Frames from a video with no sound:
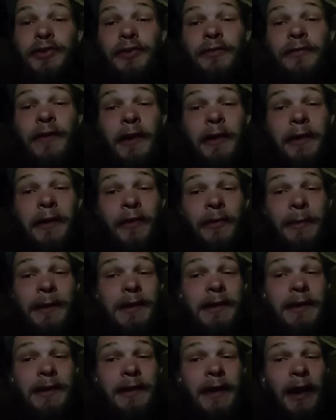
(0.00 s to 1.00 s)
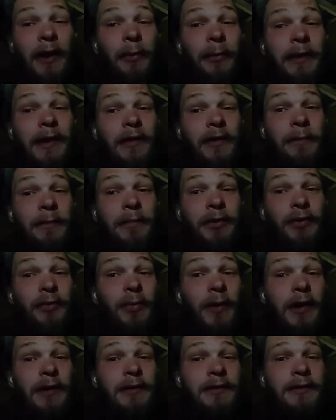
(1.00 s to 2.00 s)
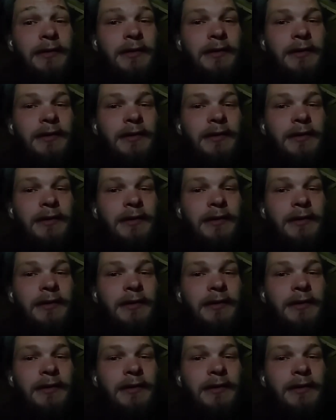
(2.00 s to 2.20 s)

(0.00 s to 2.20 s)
you very sweetly tell Winnie the Pooh one?